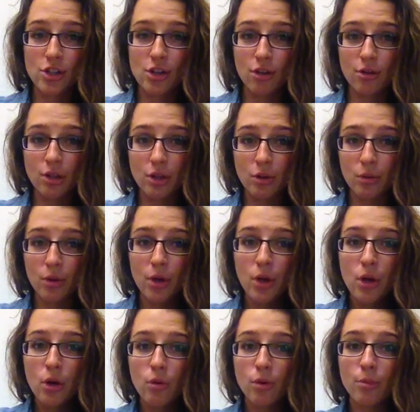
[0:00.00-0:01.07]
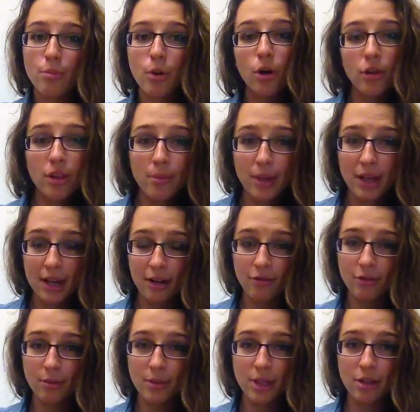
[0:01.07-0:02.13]
So you would pull the pin
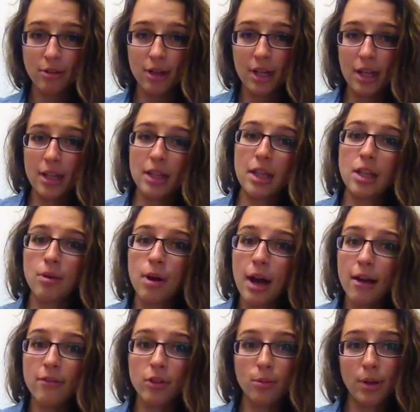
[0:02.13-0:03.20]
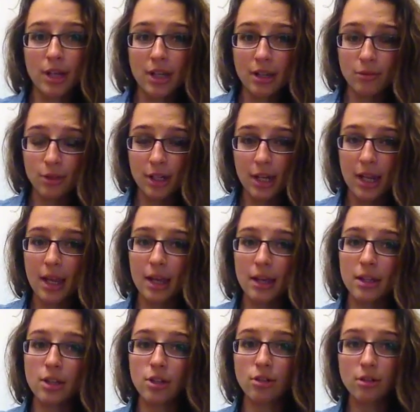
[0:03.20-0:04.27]
out from the unit, and then you have your pin in one
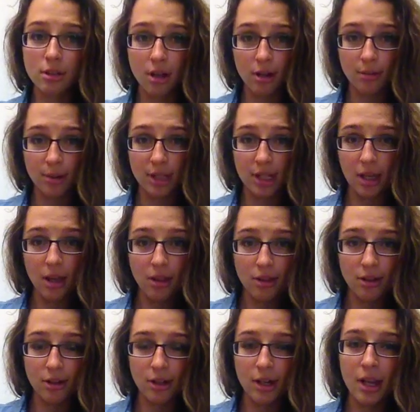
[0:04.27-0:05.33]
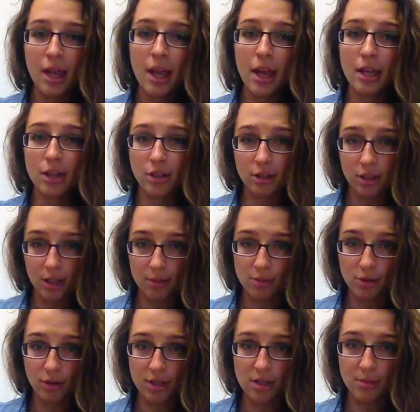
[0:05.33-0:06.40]
hand, your alarm in the other, and your
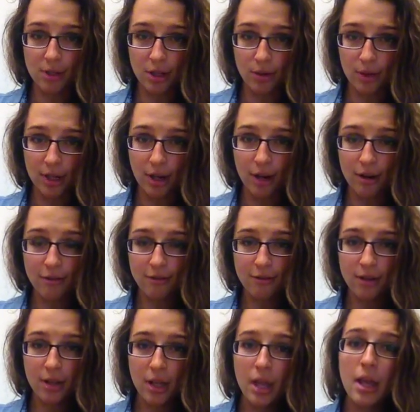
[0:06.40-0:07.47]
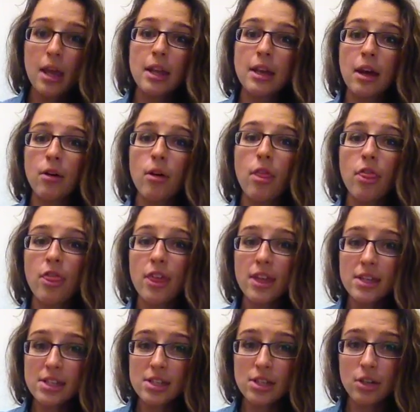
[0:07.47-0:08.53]
alarm's going to be going off. Now,
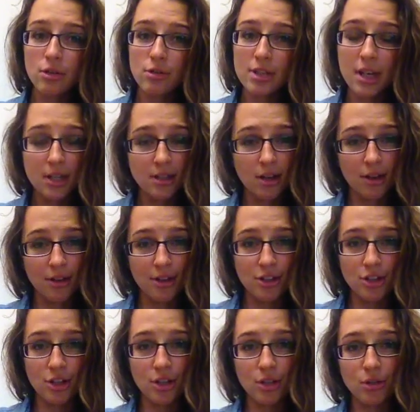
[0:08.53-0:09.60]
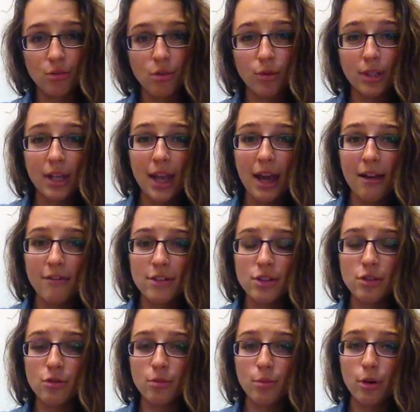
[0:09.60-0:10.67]
this new technology, you only have
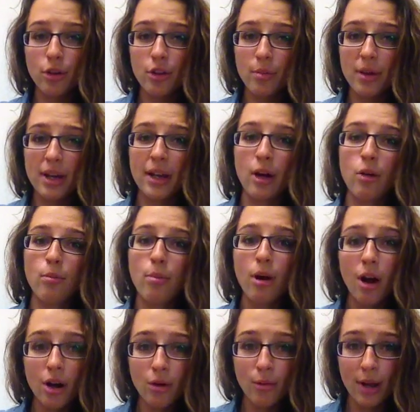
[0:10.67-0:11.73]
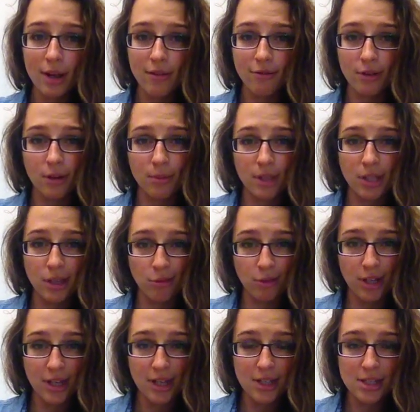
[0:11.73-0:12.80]
to pull the pin out partway from the
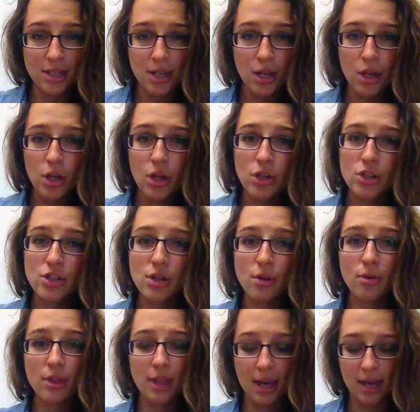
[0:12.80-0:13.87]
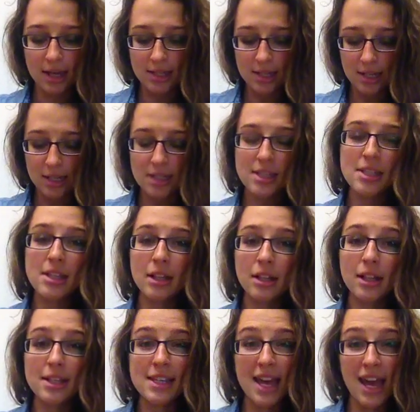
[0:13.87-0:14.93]
unit so that it's still
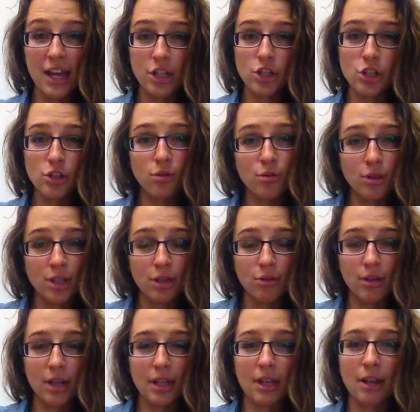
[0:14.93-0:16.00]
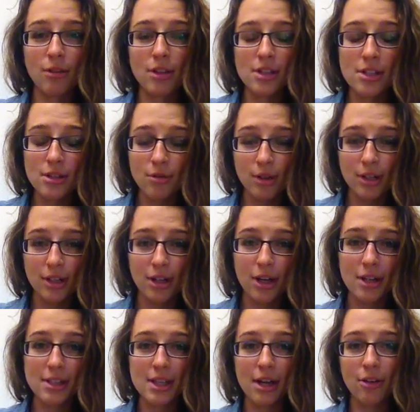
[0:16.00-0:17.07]
attached to the unit. Now, this is going to
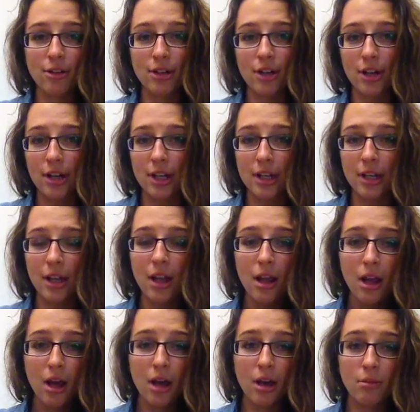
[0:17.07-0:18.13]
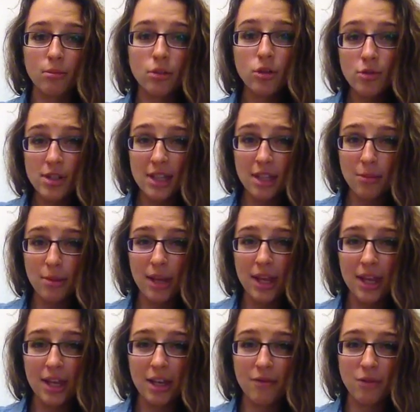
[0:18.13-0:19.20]
cut down on losing the
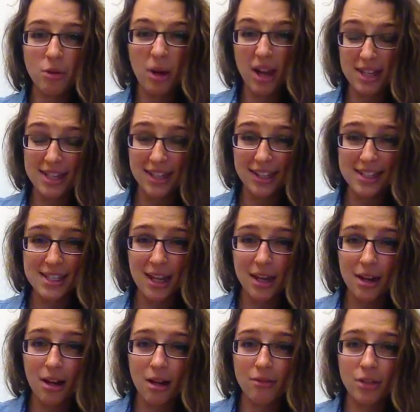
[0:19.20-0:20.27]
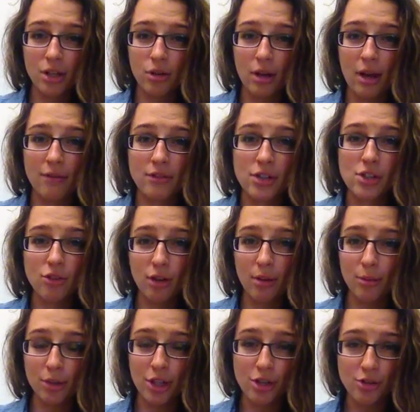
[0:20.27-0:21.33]
pin. If you accidentally set it off, you don't have to
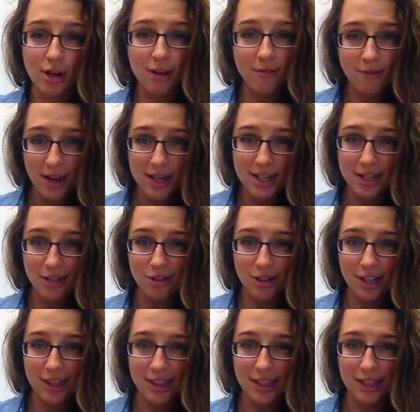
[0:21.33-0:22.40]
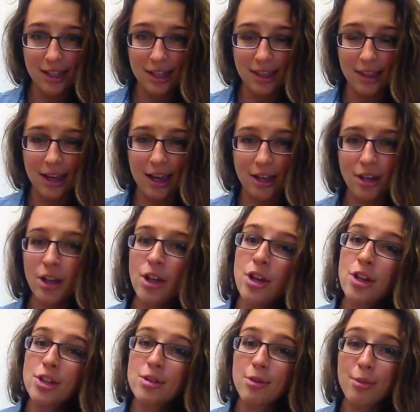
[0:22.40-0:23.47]
scramble to try to find it or anything like that.
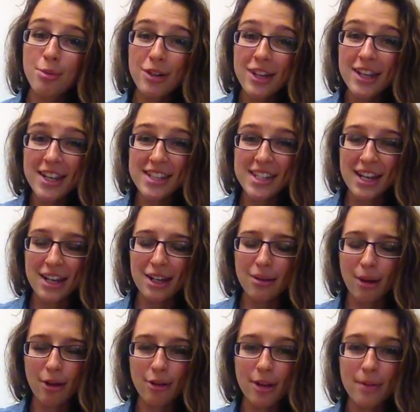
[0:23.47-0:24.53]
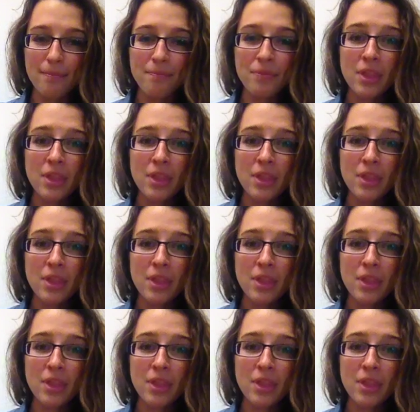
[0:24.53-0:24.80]
So we're pretty excited about it.